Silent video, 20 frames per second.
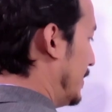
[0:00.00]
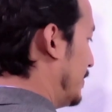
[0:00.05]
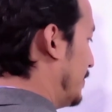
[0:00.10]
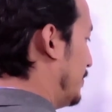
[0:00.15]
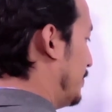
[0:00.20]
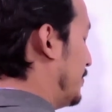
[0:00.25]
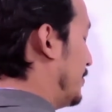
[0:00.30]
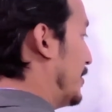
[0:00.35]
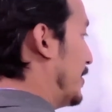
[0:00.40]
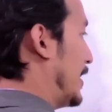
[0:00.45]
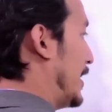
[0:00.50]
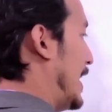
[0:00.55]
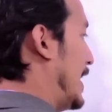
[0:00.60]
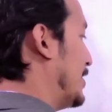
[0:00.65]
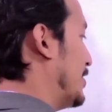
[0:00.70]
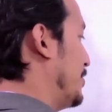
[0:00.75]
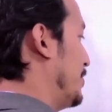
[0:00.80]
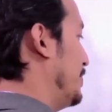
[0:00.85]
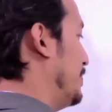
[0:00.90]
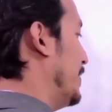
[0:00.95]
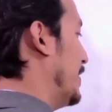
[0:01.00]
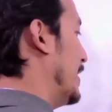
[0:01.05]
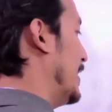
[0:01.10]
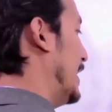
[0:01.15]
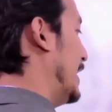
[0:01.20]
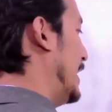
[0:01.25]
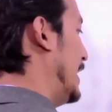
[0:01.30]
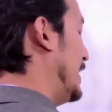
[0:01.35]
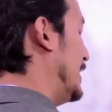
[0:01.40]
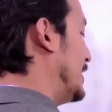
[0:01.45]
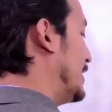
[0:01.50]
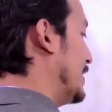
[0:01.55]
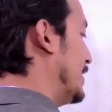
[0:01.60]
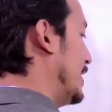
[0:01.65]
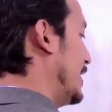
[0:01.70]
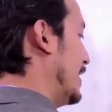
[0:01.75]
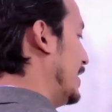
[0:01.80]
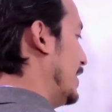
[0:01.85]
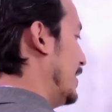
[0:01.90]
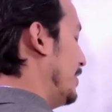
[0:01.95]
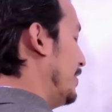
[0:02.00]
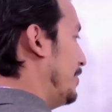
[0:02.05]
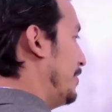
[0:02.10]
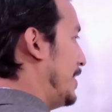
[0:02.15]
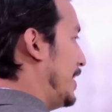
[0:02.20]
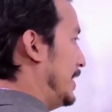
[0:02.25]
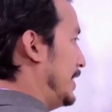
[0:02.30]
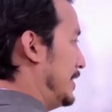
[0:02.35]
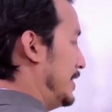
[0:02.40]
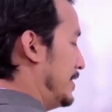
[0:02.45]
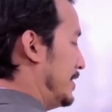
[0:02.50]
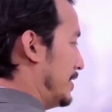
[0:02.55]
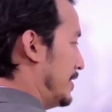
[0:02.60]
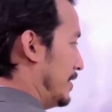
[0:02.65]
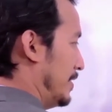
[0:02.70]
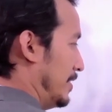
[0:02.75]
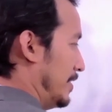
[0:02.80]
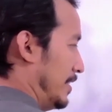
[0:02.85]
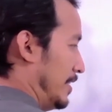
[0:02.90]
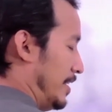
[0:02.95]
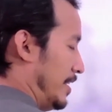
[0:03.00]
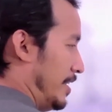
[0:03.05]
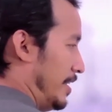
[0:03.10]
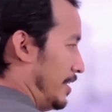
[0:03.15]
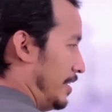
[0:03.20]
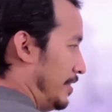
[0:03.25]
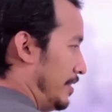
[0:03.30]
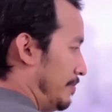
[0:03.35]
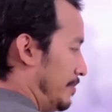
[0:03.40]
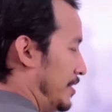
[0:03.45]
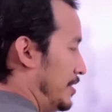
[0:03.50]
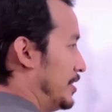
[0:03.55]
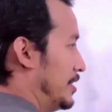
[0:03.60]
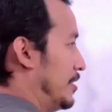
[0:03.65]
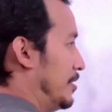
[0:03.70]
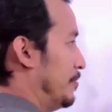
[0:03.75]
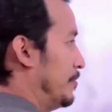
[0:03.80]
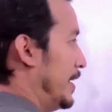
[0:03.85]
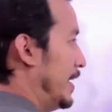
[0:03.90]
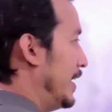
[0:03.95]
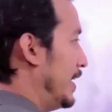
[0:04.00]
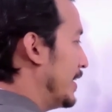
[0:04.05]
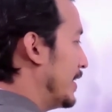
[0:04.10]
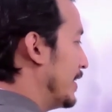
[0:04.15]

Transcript: for classroom, let's write it in the vertical way.